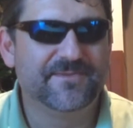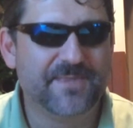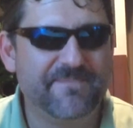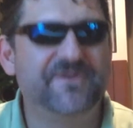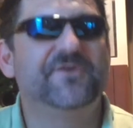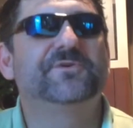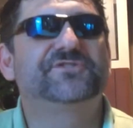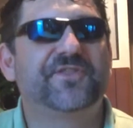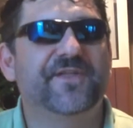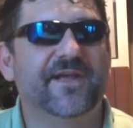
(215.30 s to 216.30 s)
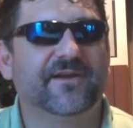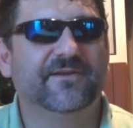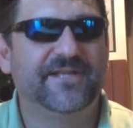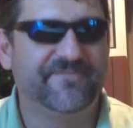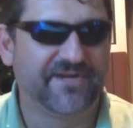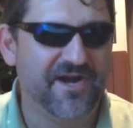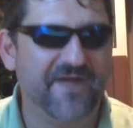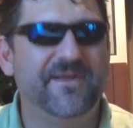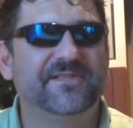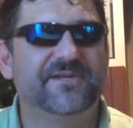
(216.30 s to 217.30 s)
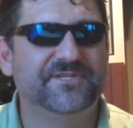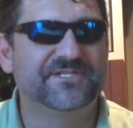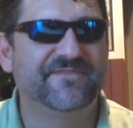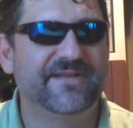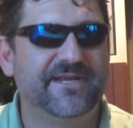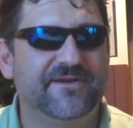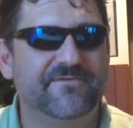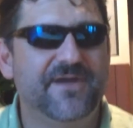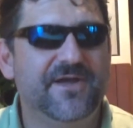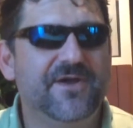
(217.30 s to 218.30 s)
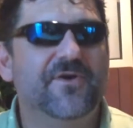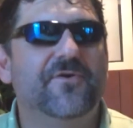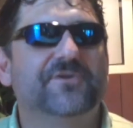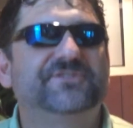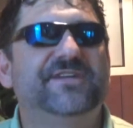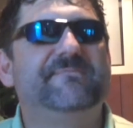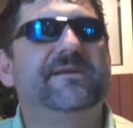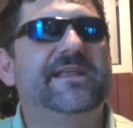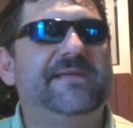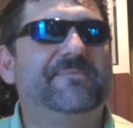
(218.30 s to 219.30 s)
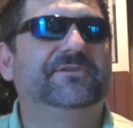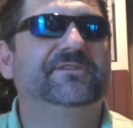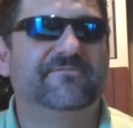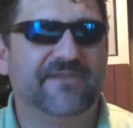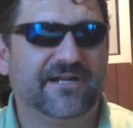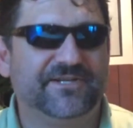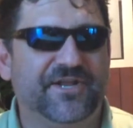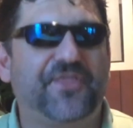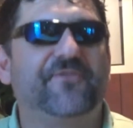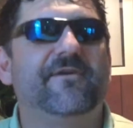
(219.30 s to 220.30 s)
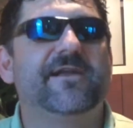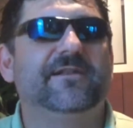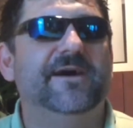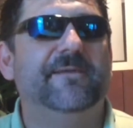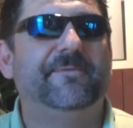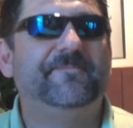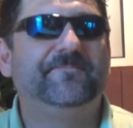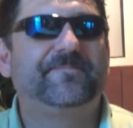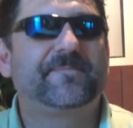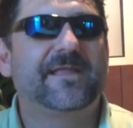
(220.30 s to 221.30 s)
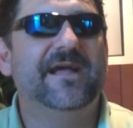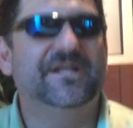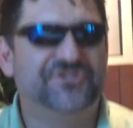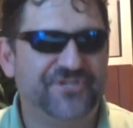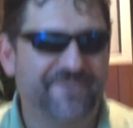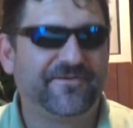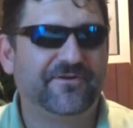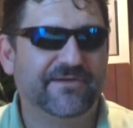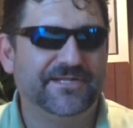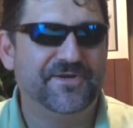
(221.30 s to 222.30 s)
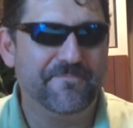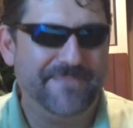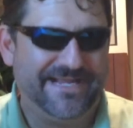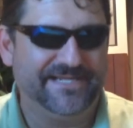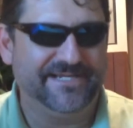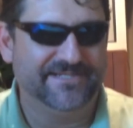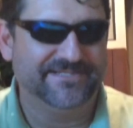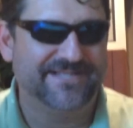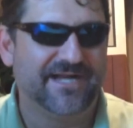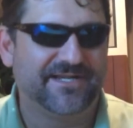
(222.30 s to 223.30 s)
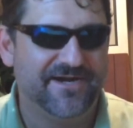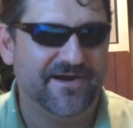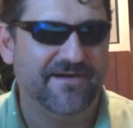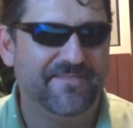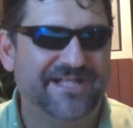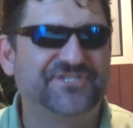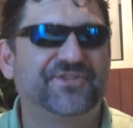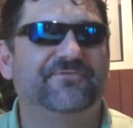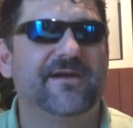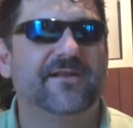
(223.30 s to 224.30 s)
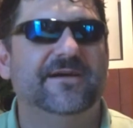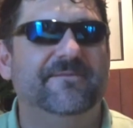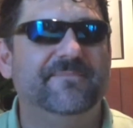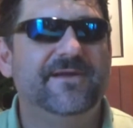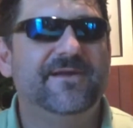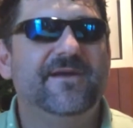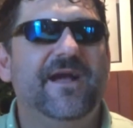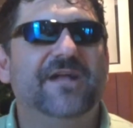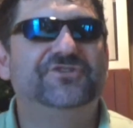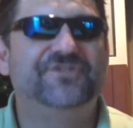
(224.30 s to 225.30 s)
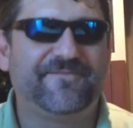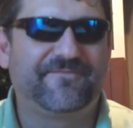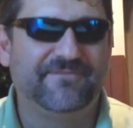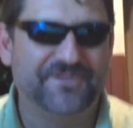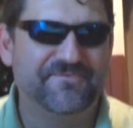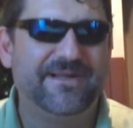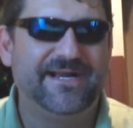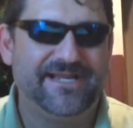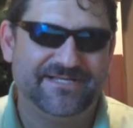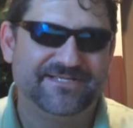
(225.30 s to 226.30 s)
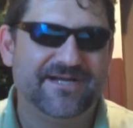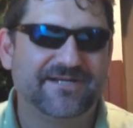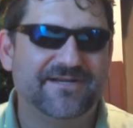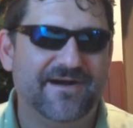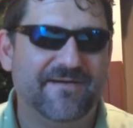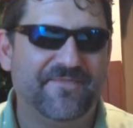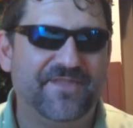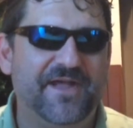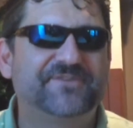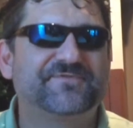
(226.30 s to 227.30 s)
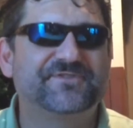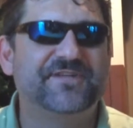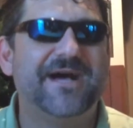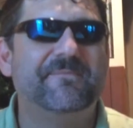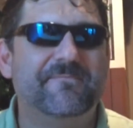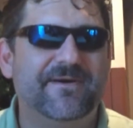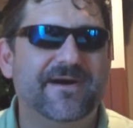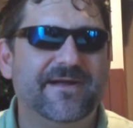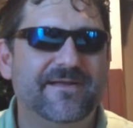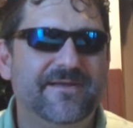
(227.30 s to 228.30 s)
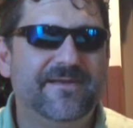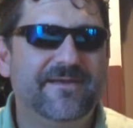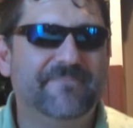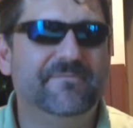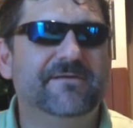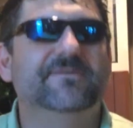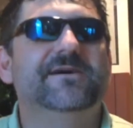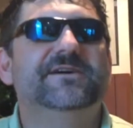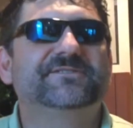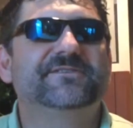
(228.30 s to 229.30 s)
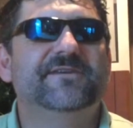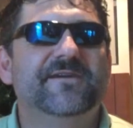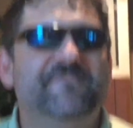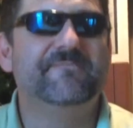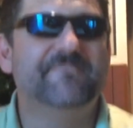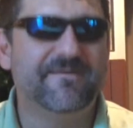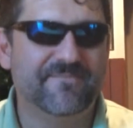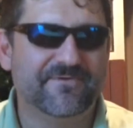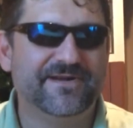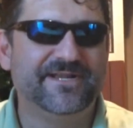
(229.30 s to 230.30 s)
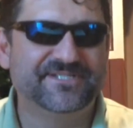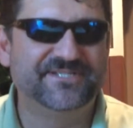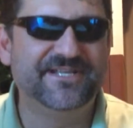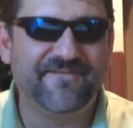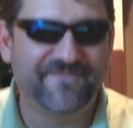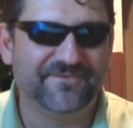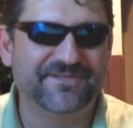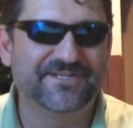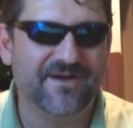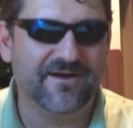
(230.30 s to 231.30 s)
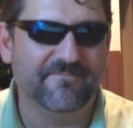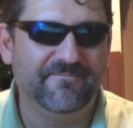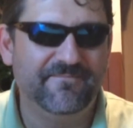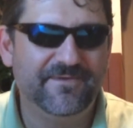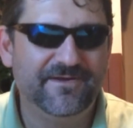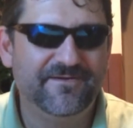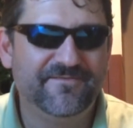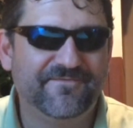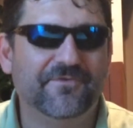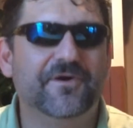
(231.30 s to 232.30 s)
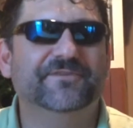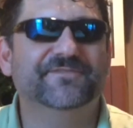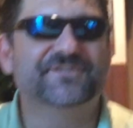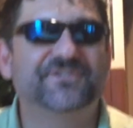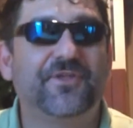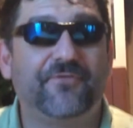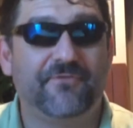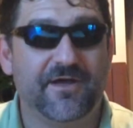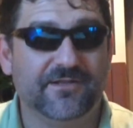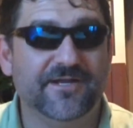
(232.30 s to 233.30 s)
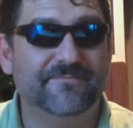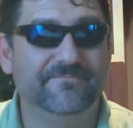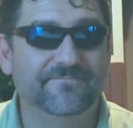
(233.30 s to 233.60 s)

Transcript: Let me know what you think. Leave a comment on this video or send me an email directly to throttleUp@jeffgrillomedia.com. That's throttleUp@jeffgrillomedia.com. Thanks for stopping by. Be blessed. And remember, it is definitely time for all of us to throttle up.